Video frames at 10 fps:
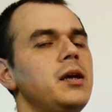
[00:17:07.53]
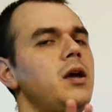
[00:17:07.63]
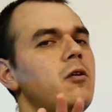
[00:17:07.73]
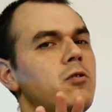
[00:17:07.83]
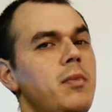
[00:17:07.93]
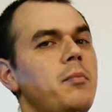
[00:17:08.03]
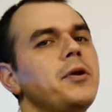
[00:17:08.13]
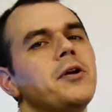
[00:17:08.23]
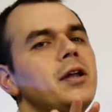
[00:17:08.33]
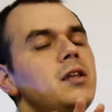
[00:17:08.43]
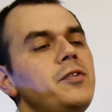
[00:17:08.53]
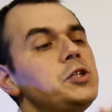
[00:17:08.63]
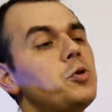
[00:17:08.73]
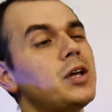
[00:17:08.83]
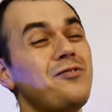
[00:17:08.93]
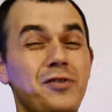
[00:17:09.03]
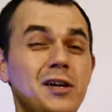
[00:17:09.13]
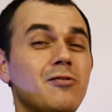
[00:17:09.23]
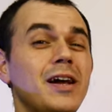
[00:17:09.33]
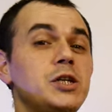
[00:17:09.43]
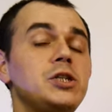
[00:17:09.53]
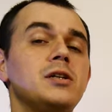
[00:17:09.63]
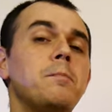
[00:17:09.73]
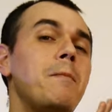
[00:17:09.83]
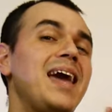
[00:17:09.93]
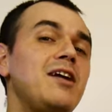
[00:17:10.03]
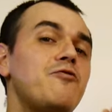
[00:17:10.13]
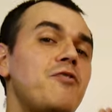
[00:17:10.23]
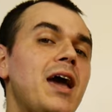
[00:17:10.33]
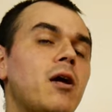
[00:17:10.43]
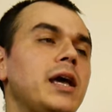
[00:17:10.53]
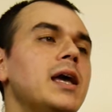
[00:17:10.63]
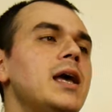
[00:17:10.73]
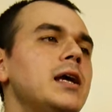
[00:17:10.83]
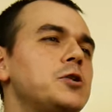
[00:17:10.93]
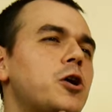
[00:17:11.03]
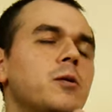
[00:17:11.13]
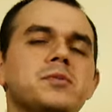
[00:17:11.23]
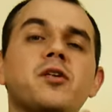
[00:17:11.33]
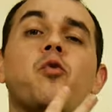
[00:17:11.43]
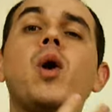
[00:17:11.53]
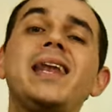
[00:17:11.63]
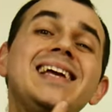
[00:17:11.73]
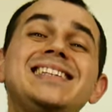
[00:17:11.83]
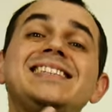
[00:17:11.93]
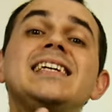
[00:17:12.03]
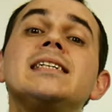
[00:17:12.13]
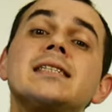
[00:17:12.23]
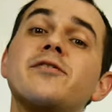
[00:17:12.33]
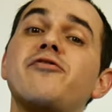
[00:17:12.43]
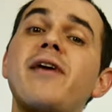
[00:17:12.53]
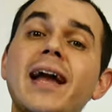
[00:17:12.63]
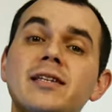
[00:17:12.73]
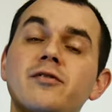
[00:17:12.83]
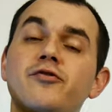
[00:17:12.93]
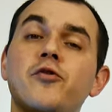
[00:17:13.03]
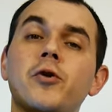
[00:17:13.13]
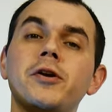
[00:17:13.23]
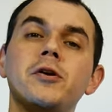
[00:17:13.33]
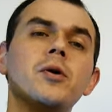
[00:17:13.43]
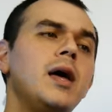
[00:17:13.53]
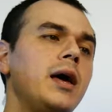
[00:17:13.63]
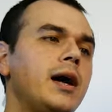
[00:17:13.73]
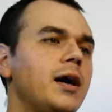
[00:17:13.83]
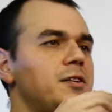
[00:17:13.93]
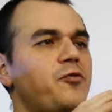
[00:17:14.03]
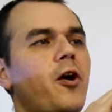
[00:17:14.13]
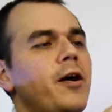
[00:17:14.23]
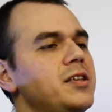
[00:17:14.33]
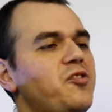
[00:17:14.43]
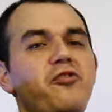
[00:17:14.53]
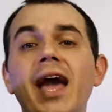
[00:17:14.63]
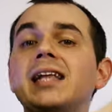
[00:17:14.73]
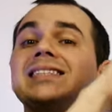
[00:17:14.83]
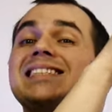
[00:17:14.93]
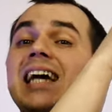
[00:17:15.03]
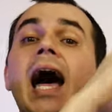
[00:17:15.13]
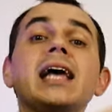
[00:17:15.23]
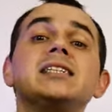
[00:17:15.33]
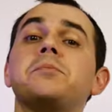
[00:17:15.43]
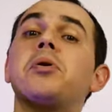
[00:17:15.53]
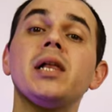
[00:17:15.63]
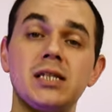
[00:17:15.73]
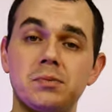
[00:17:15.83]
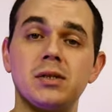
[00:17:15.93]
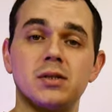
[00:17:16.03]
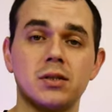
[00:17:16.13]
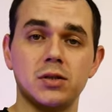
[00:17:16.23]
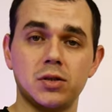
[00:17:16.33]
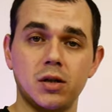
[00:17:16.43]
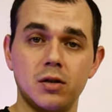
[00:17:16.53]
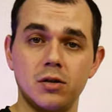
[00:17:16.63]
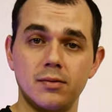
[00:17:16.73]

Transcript: it. Remember, your individual configuration may vary in terms of what is and isn't effective for you uh, as far as fan size and placement is concerned.